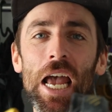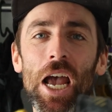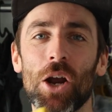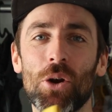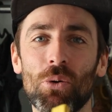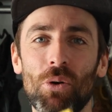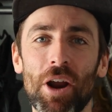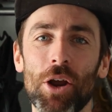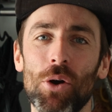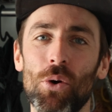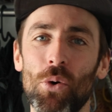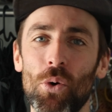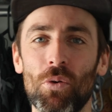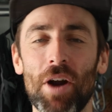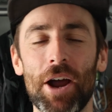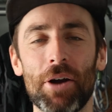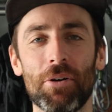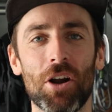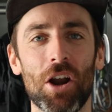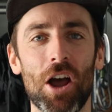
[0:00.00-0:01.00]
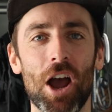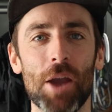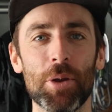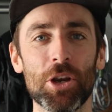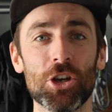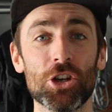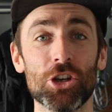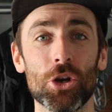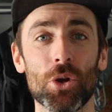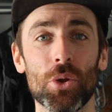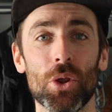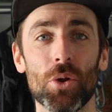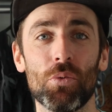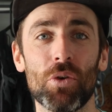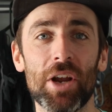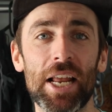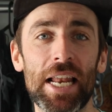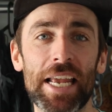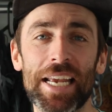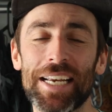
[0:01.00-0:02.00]
a great all-round climbing shoe that
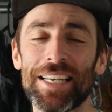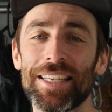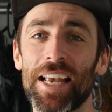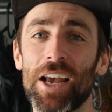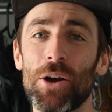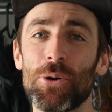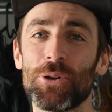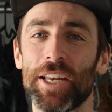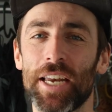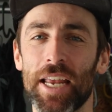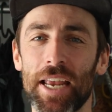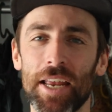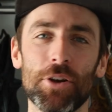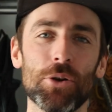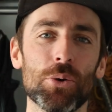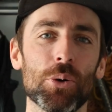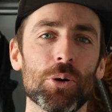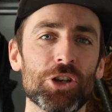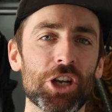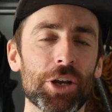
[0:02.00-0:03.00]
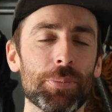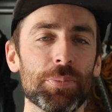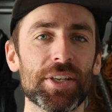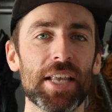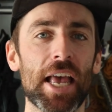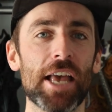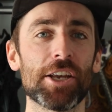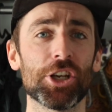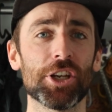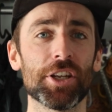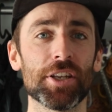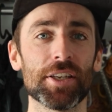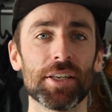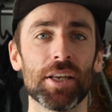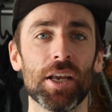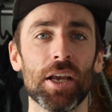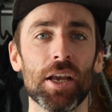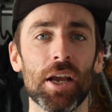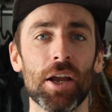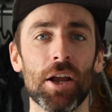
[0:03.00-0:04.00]
really excels in indoor gym sessions,